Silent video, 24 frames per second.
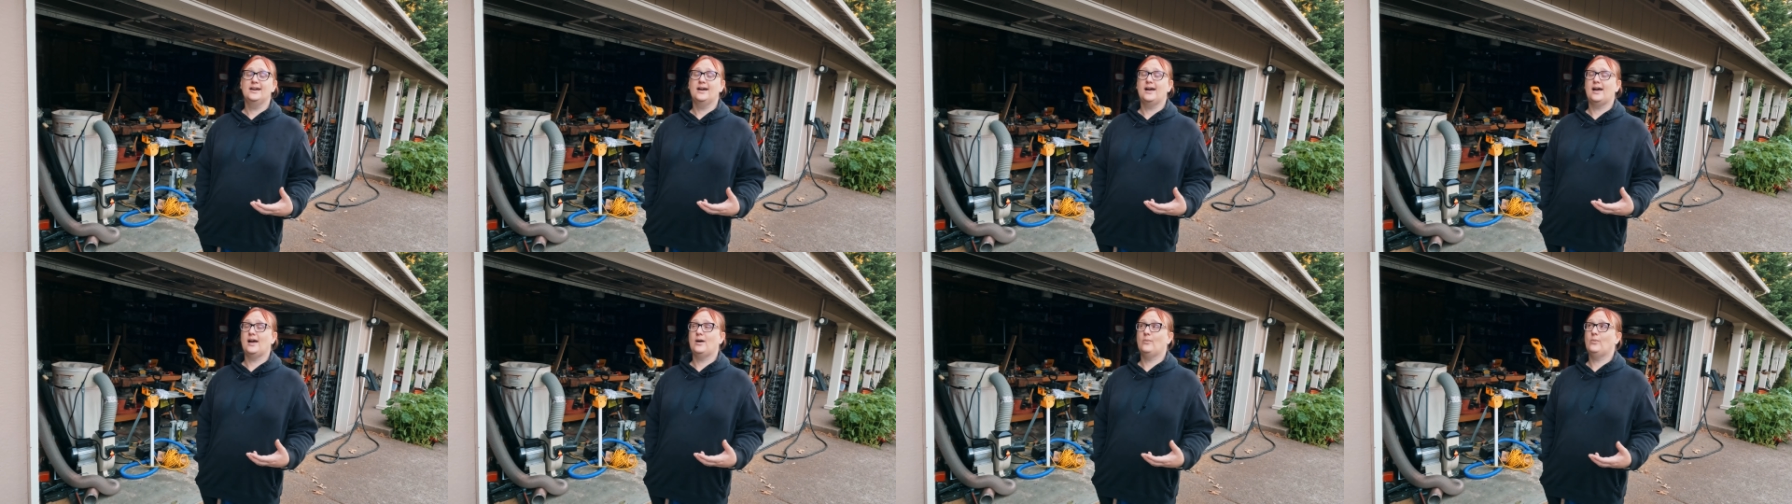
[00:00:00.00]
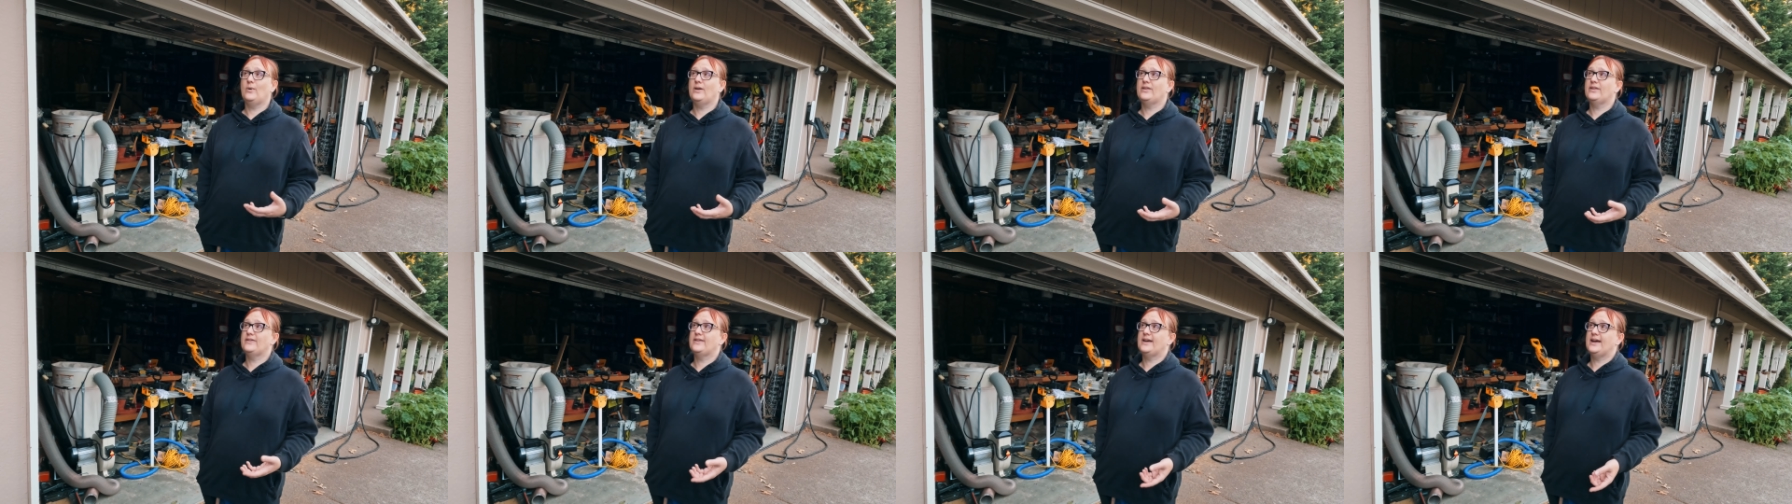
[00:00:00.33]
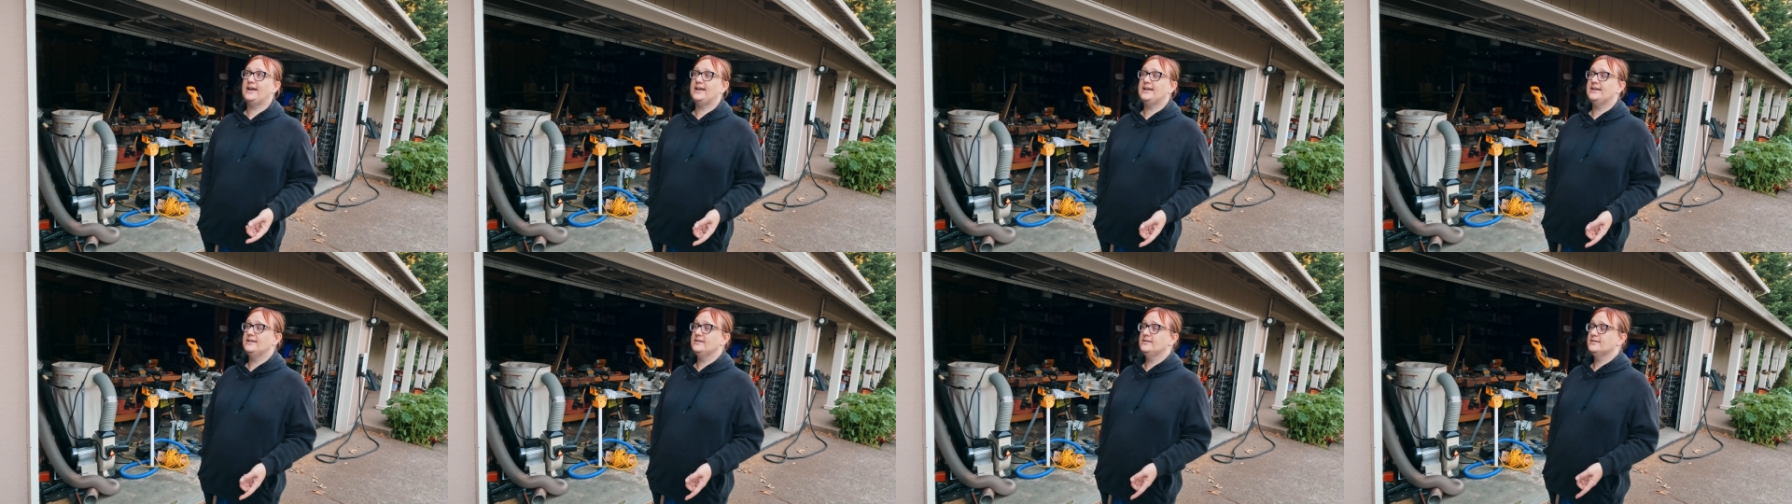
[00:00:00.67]
uh, whether
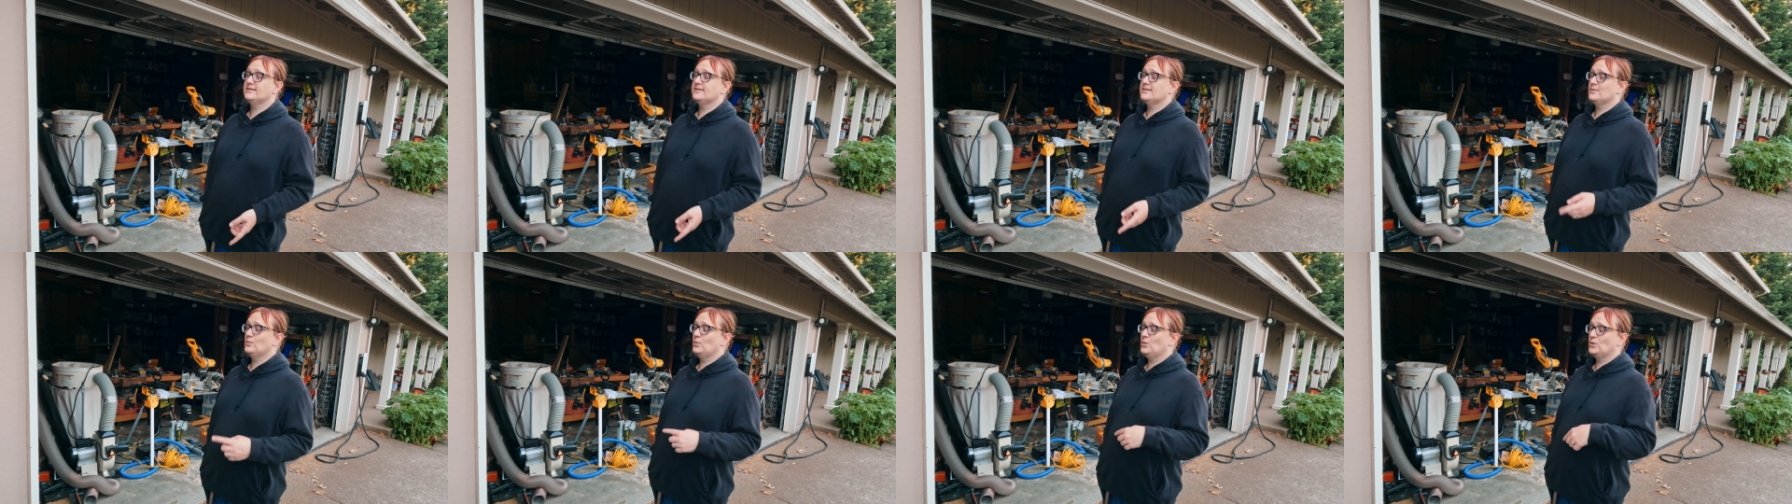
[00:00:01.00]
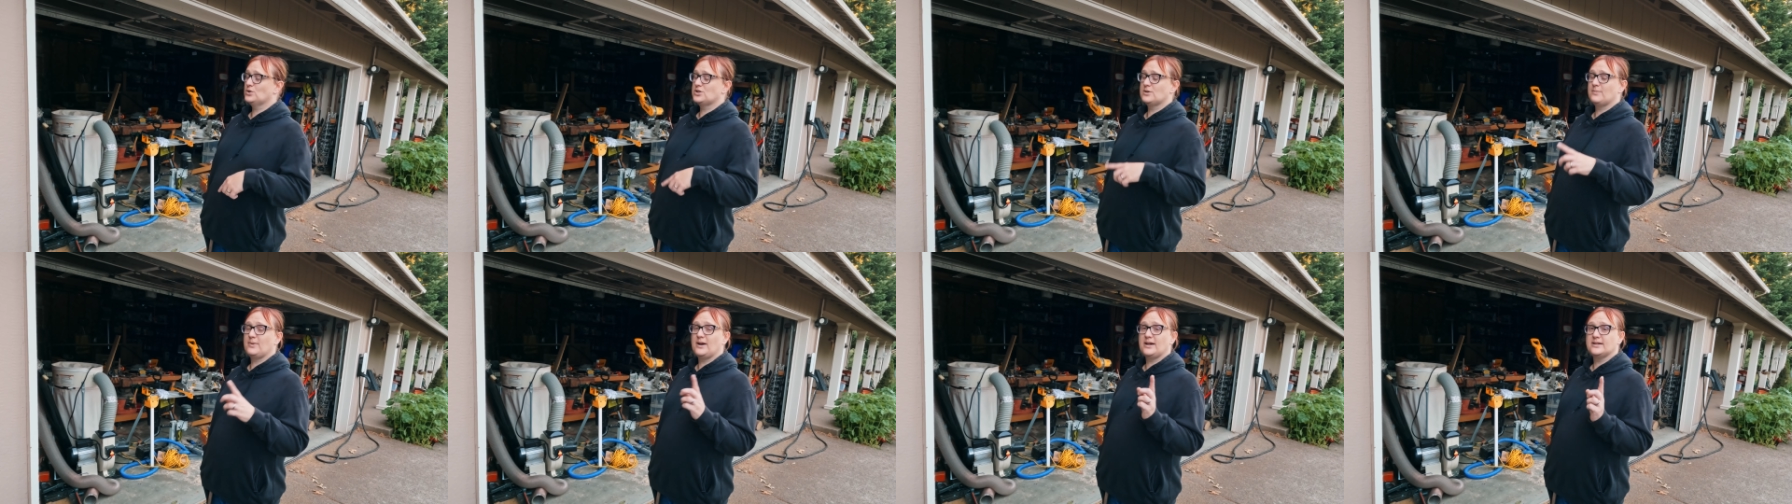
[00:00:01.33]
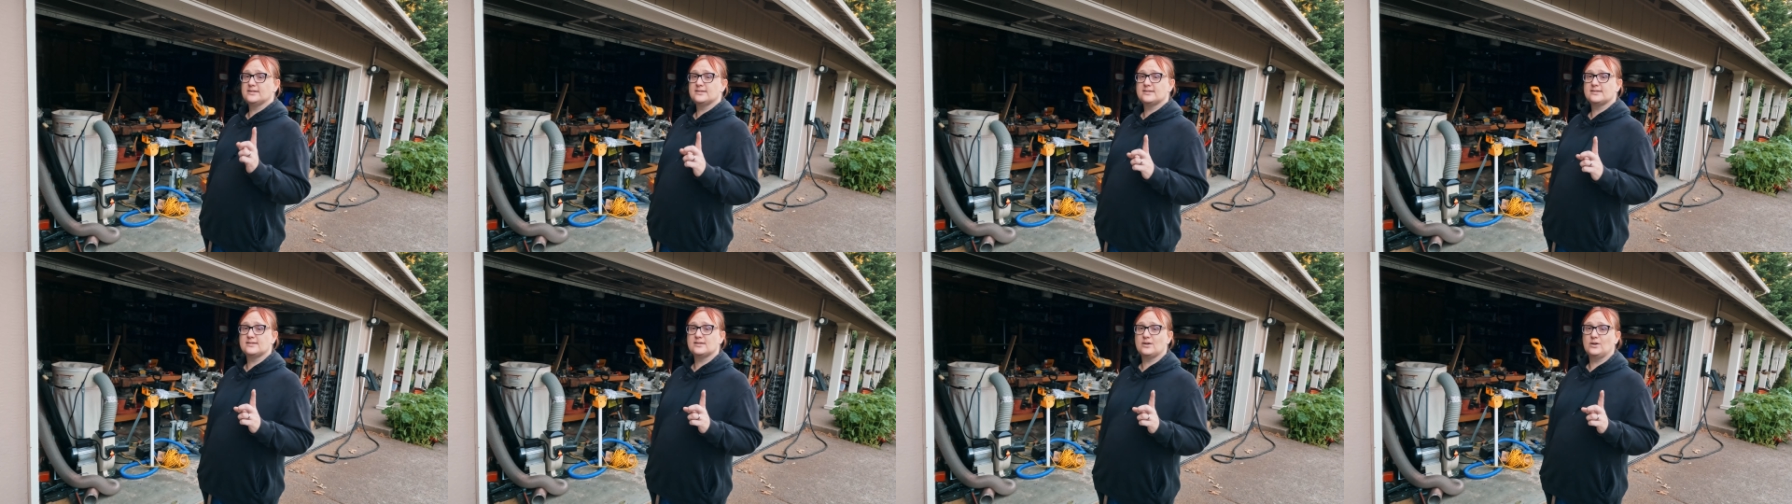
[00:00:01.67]
that is water
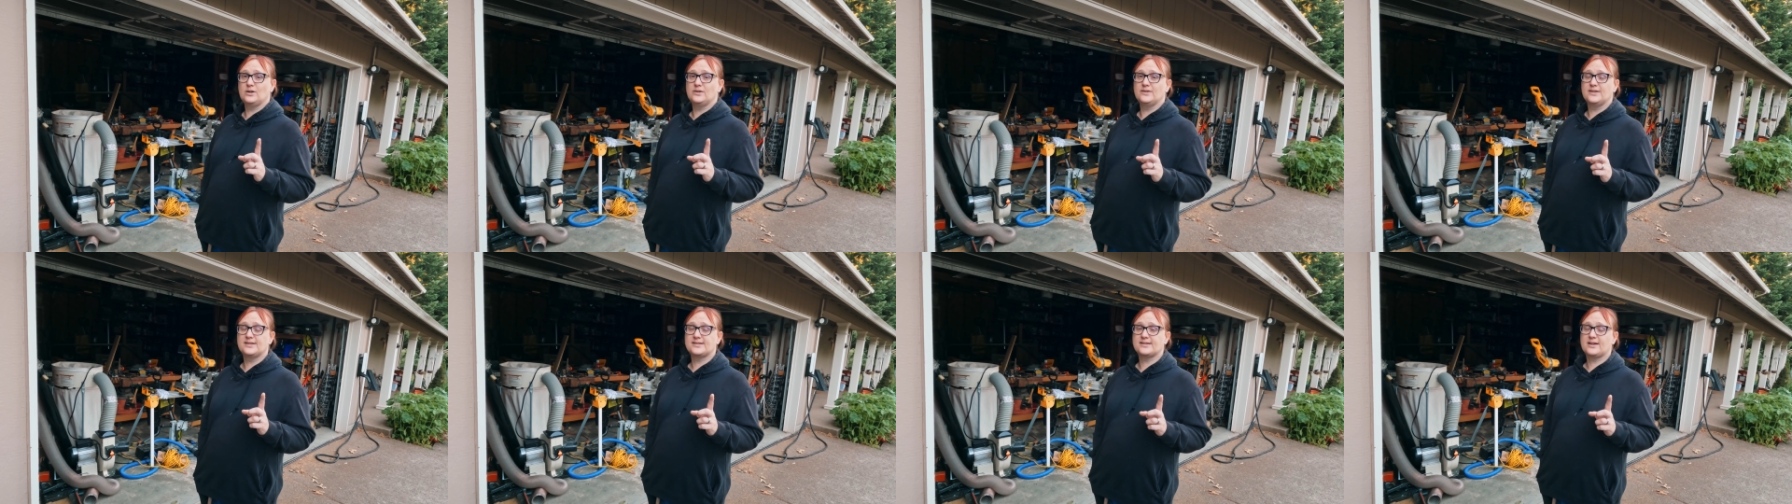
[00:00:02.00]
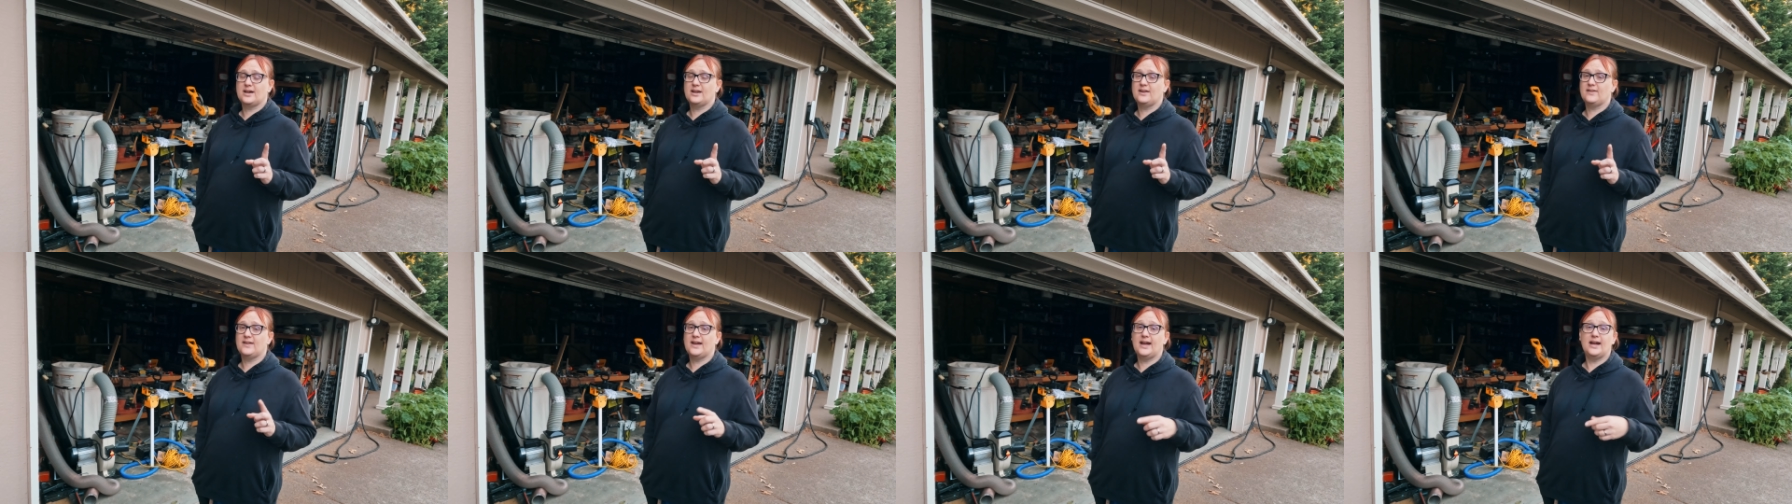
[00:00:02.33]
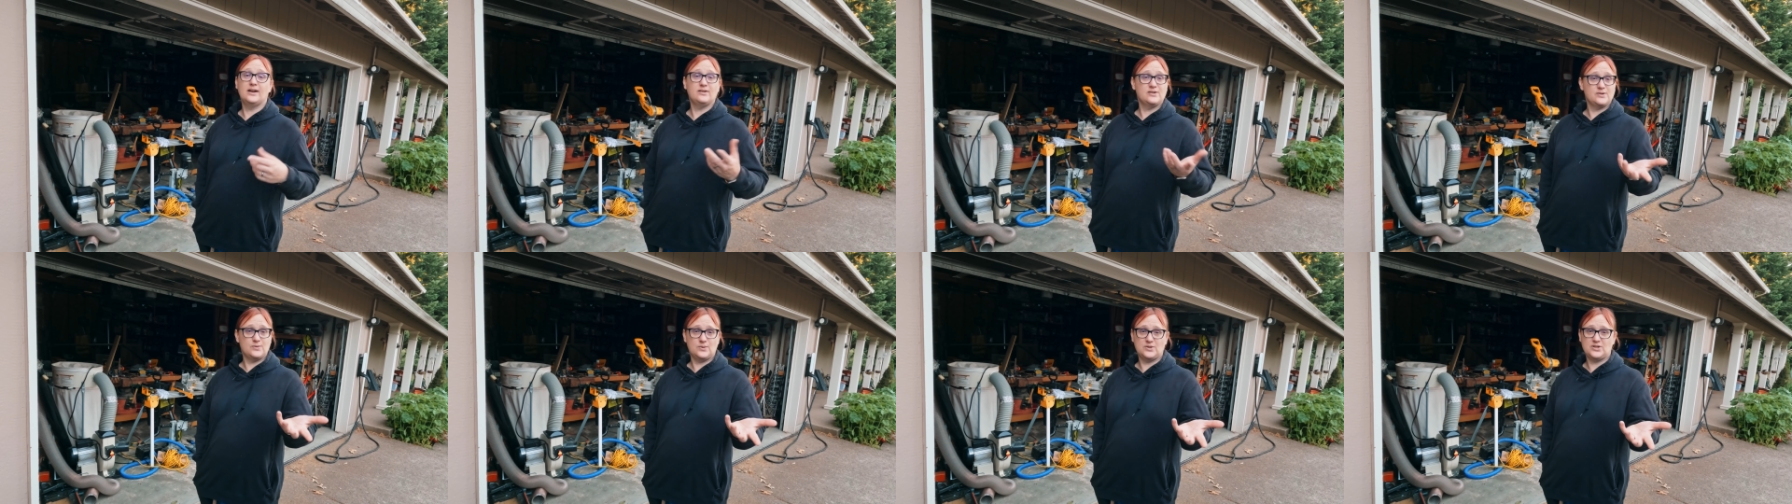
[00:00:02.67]
butts on the side of the house,